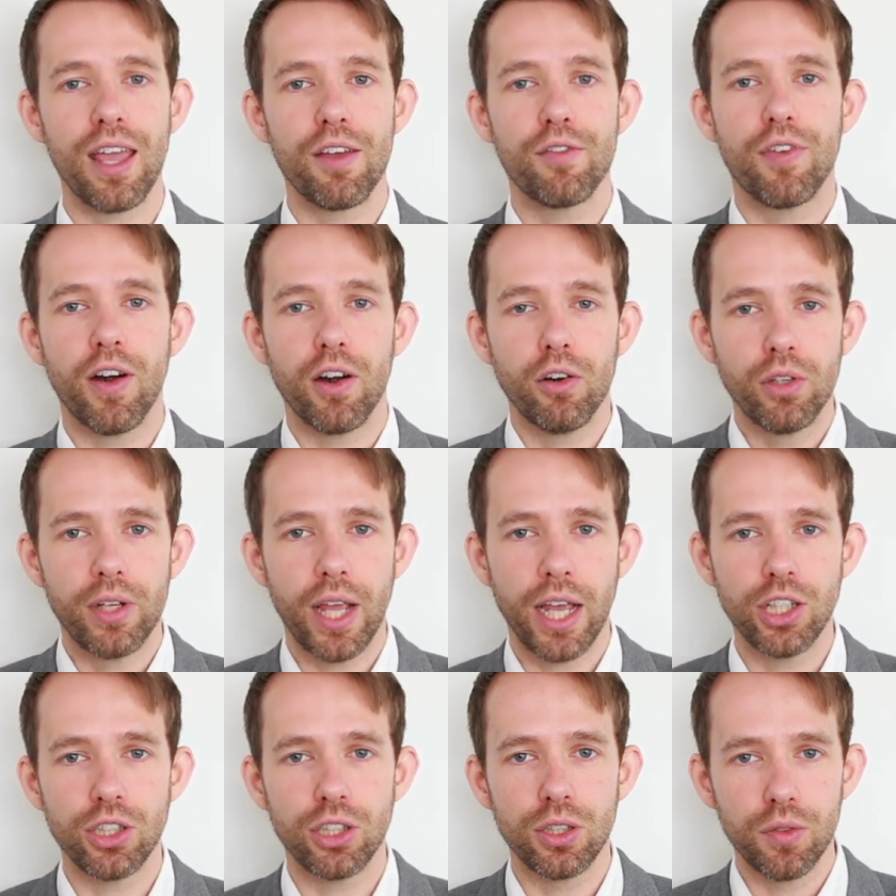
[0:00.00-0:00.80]
a
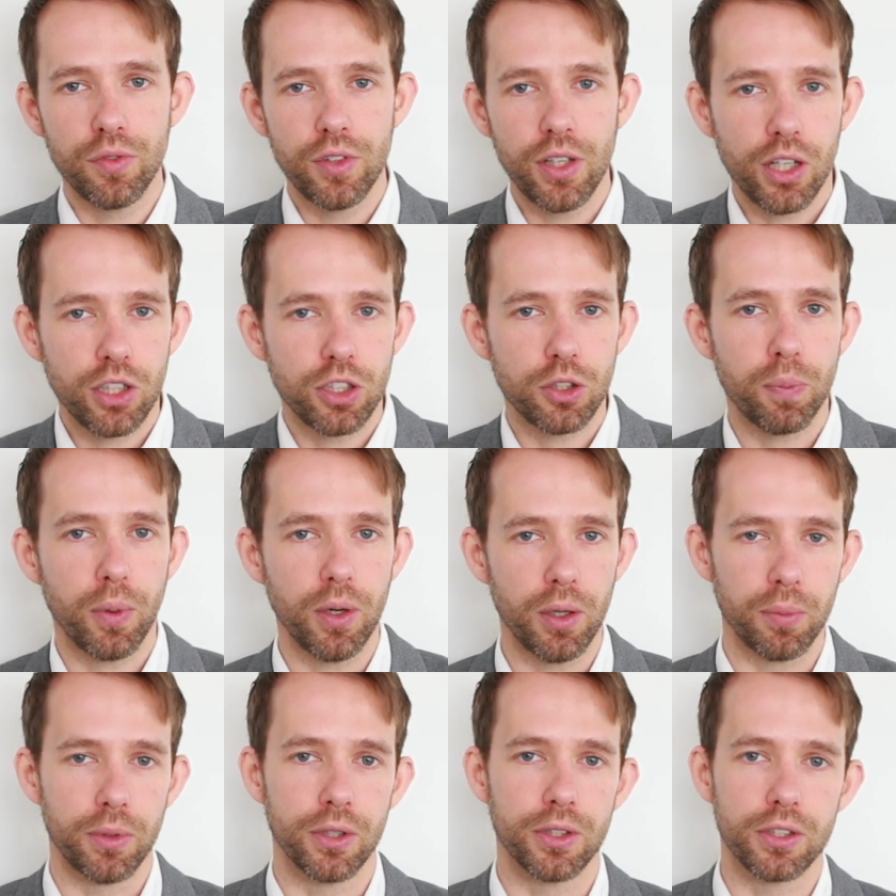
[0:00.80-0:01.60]
variation of the
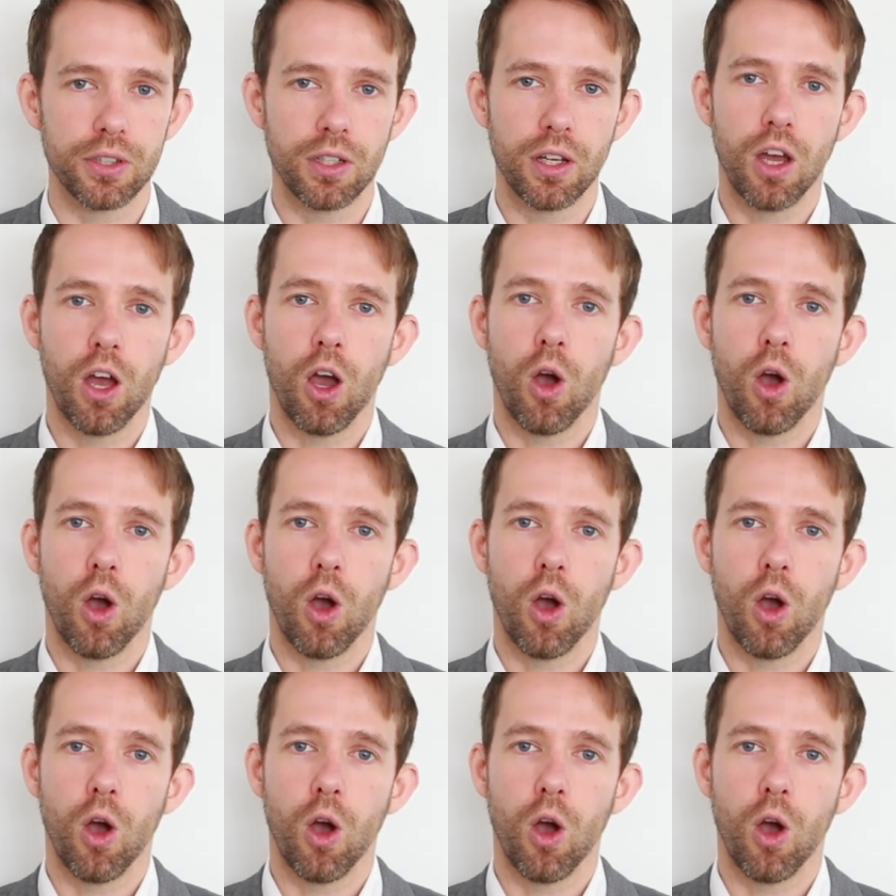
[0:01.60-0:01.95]
experiment